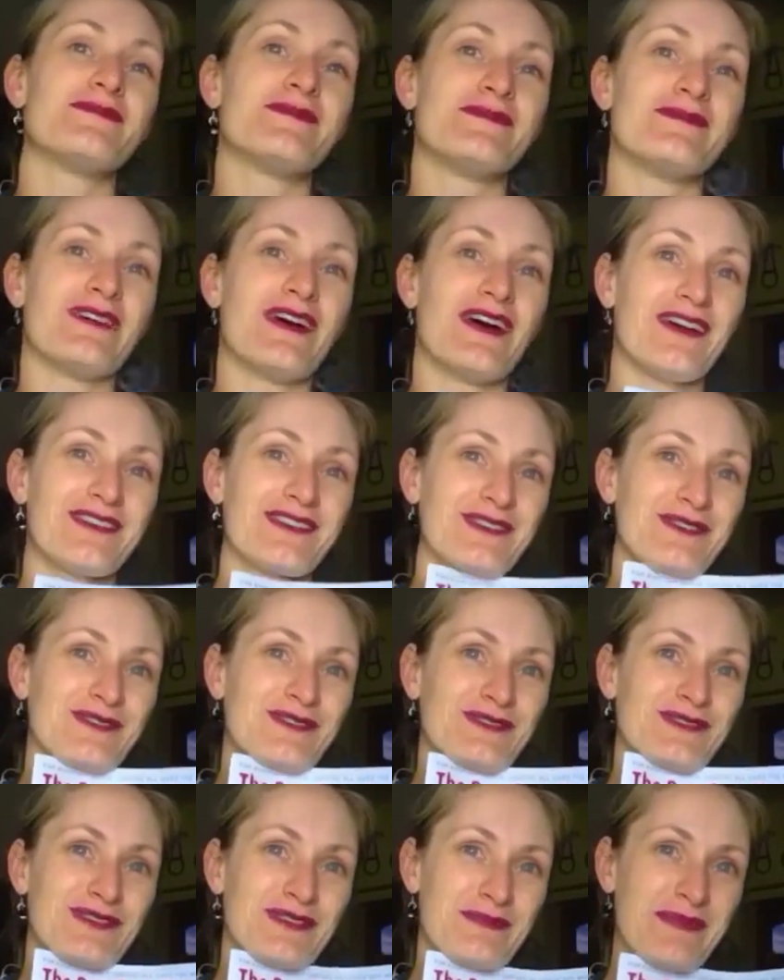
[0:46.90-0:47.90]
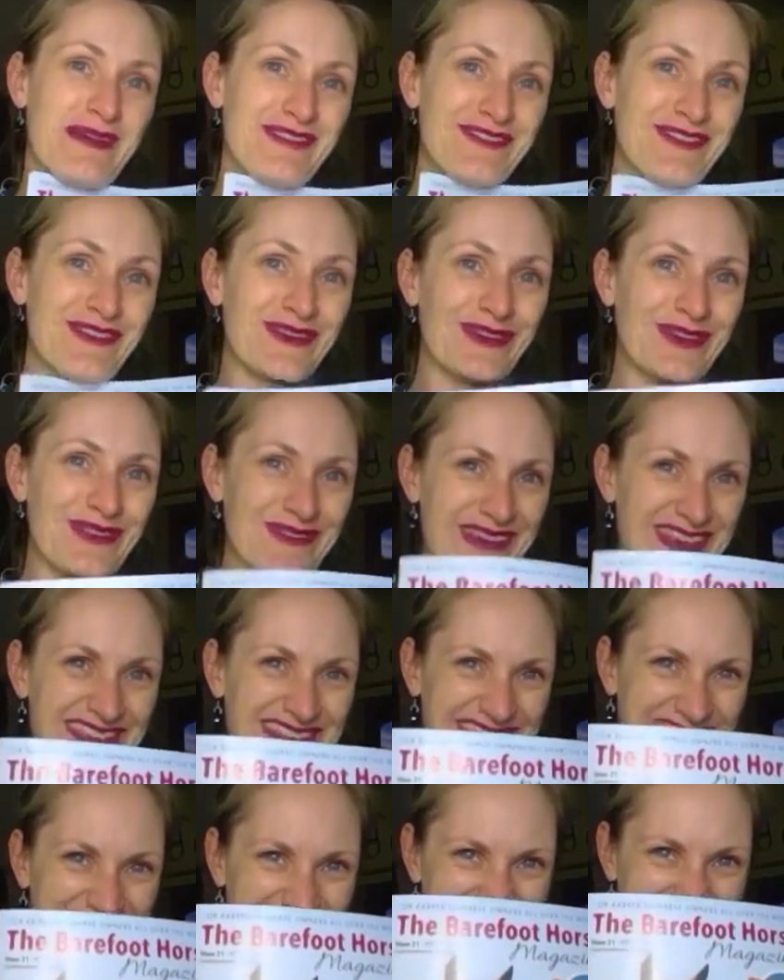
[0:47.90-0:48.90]
an article for the Barefoot Horse
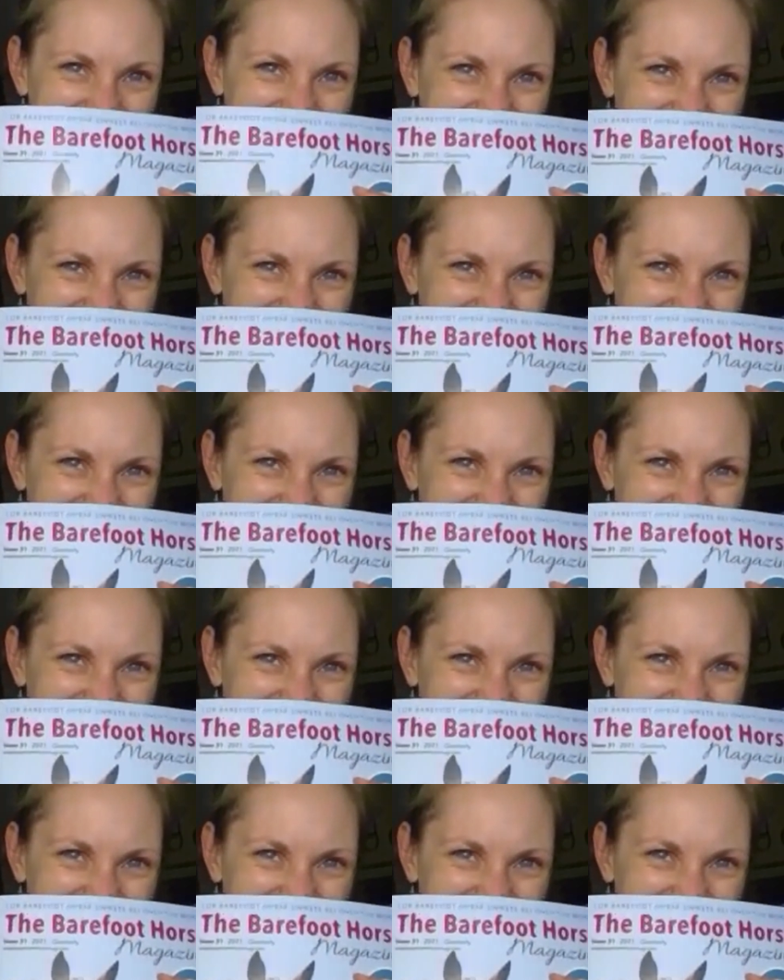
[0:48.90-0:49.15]
Magazine.